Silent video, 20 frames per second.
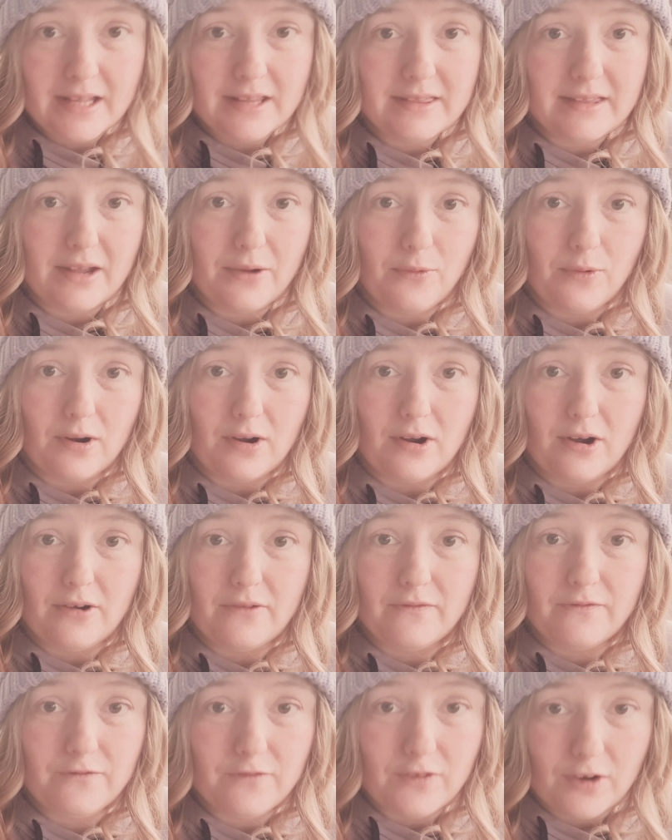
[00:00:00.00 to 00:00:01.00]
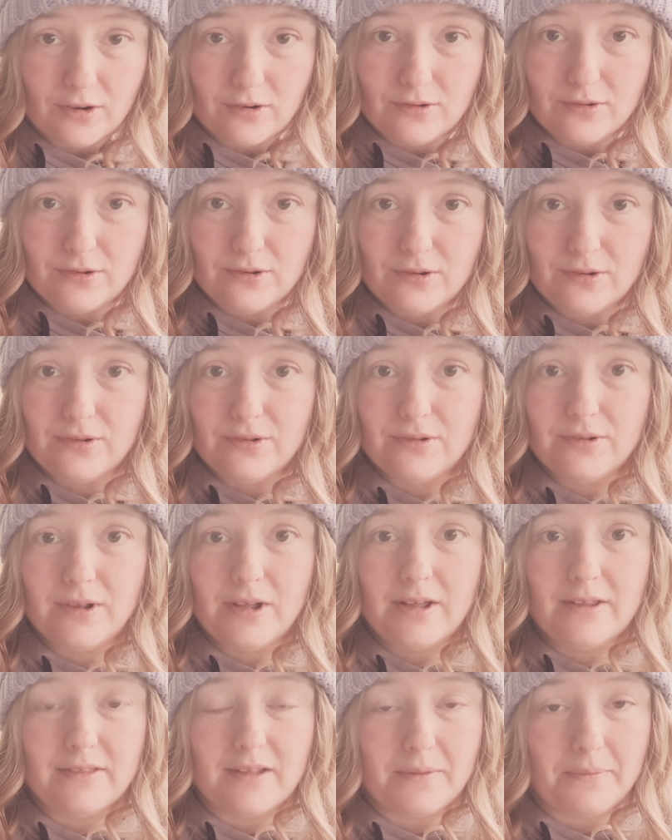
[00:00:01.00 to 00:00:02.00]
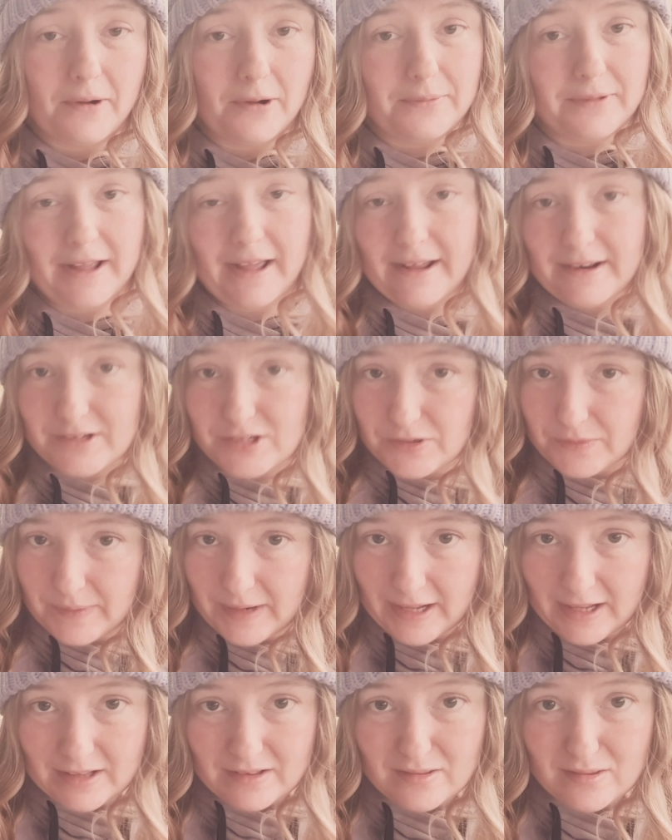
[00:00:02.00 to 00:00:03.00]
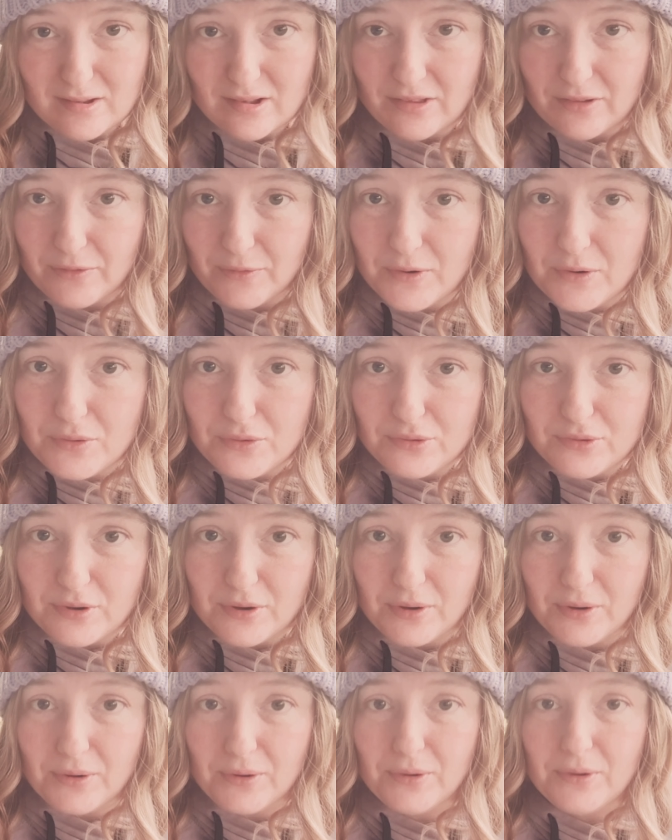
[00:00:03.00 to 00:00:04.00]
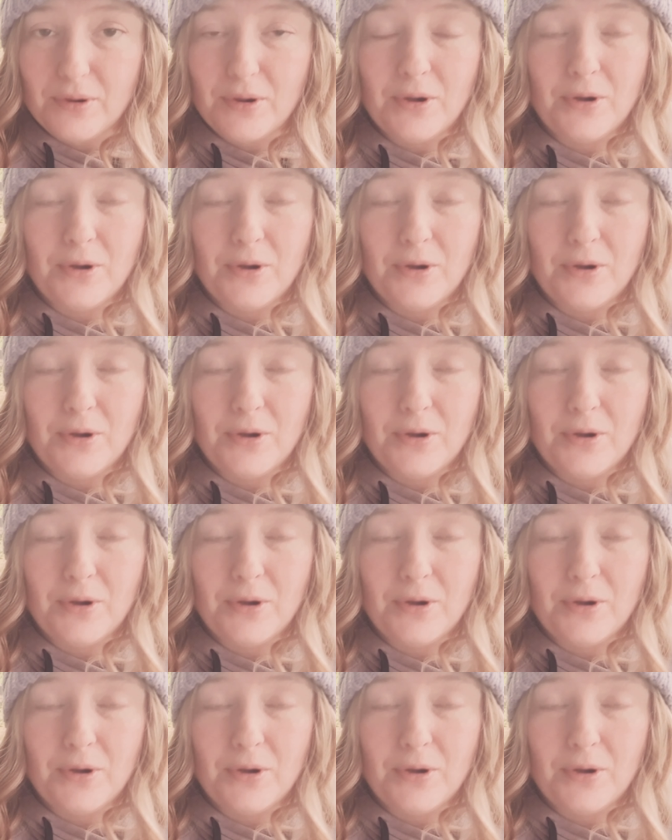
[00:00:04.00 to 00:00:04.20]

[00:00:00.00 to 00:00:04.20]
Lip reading: They were not fertile. They probably had too many hens to the rooster,